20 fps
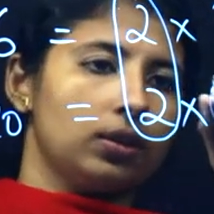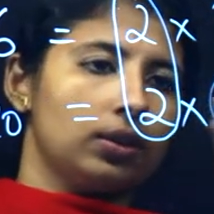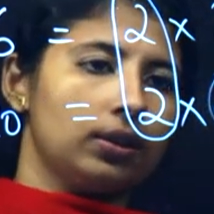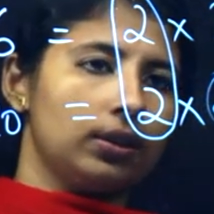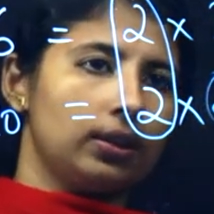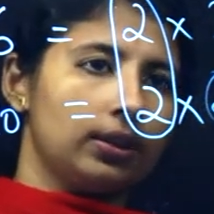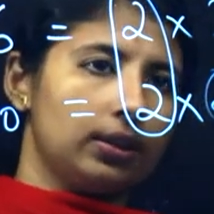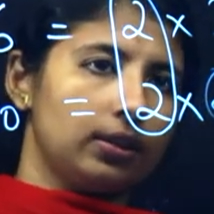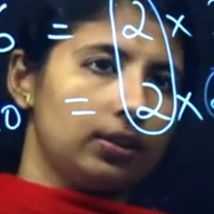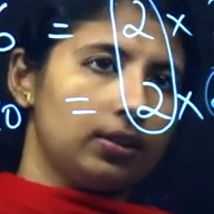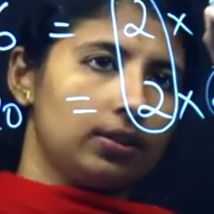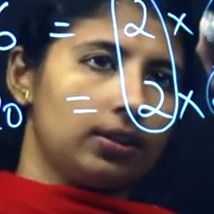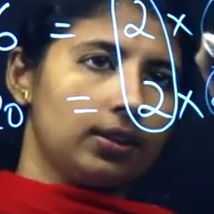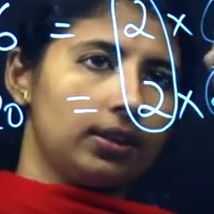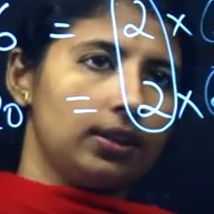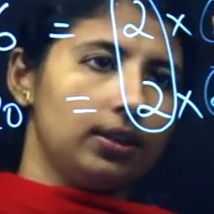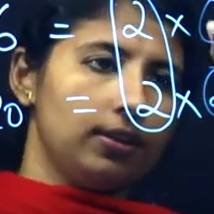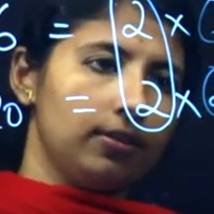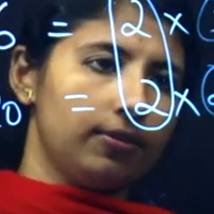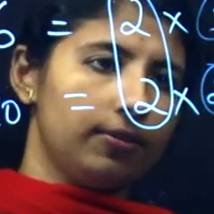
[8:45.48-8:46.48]
then
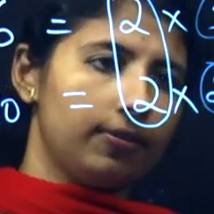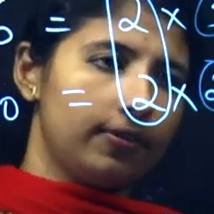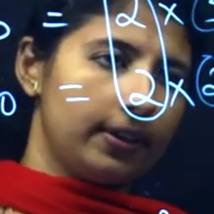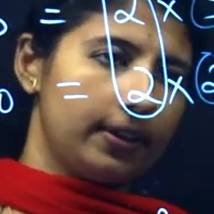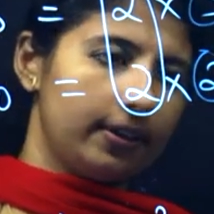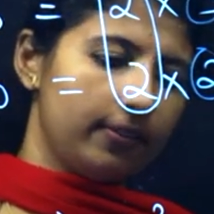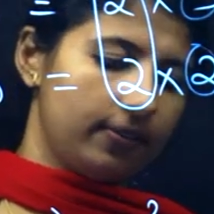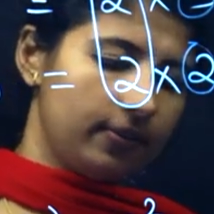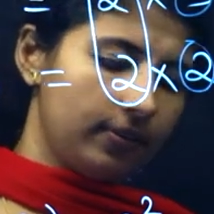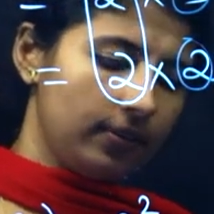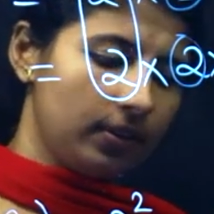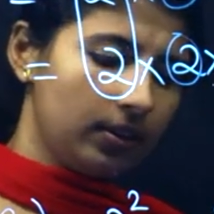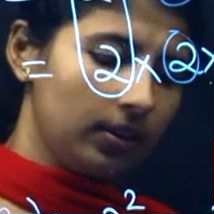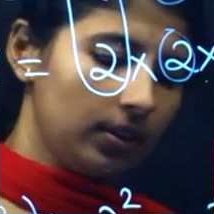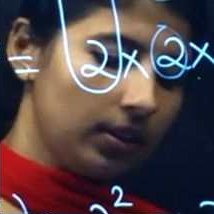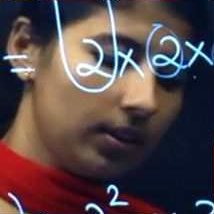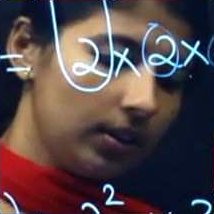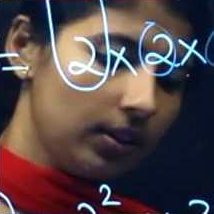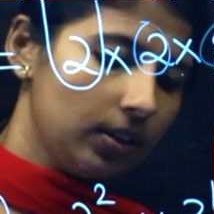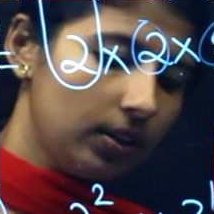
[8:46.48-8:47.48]
3, 5,
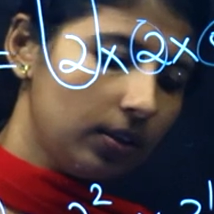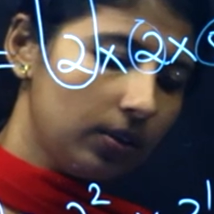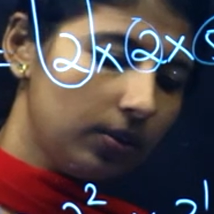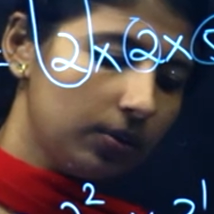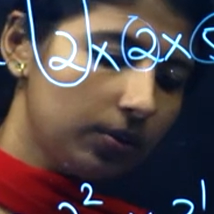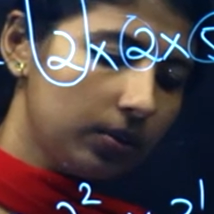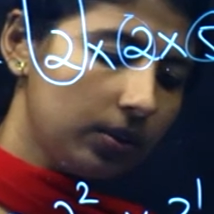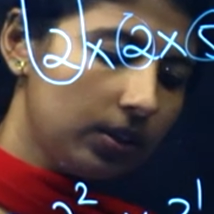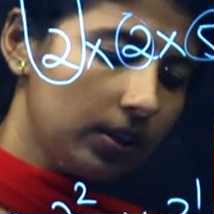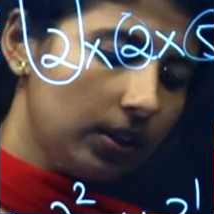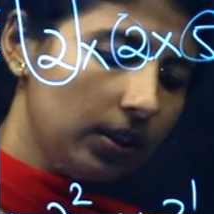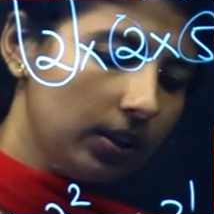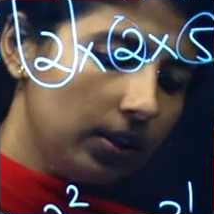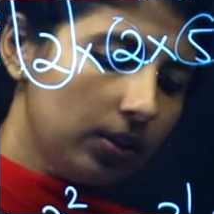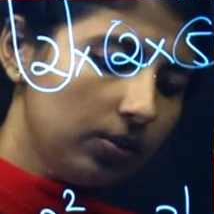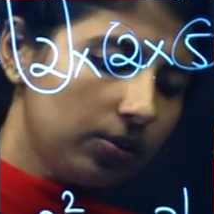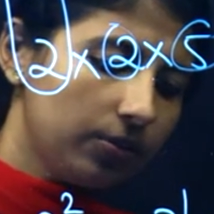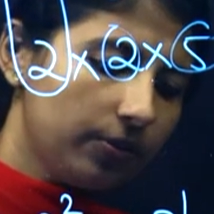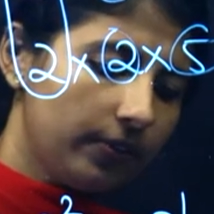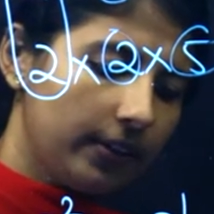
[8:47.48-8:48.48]
into 3,
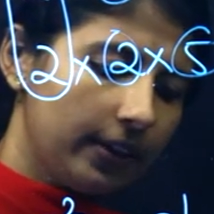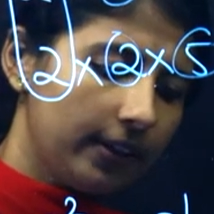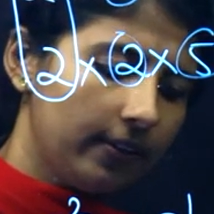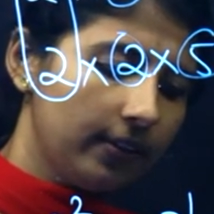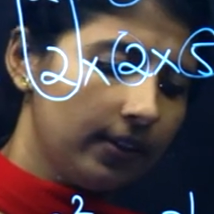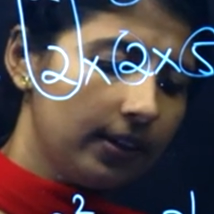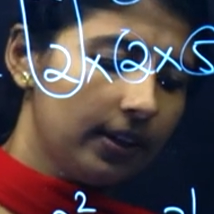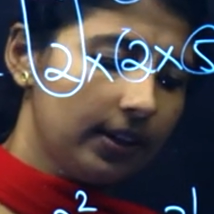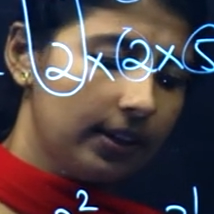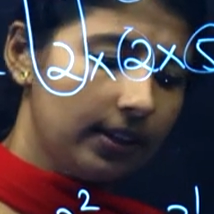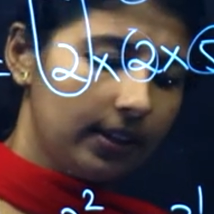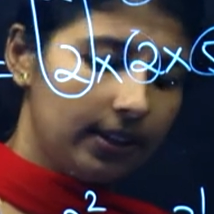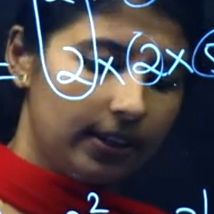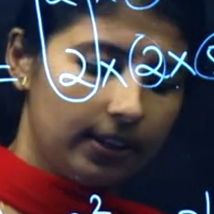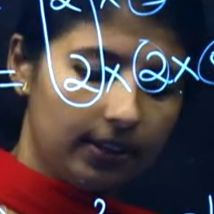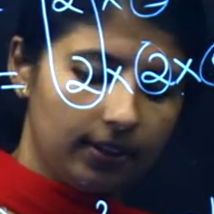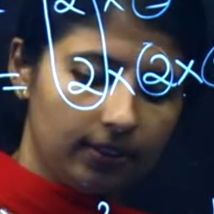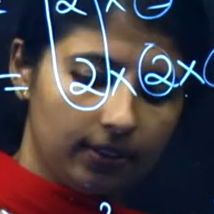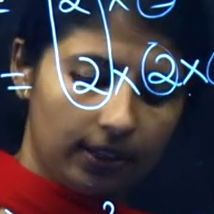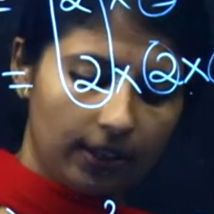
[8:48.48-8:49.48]
into 5.
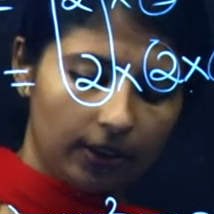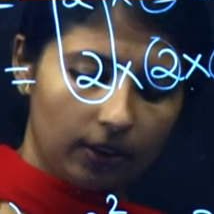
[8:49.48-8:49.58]
That is, I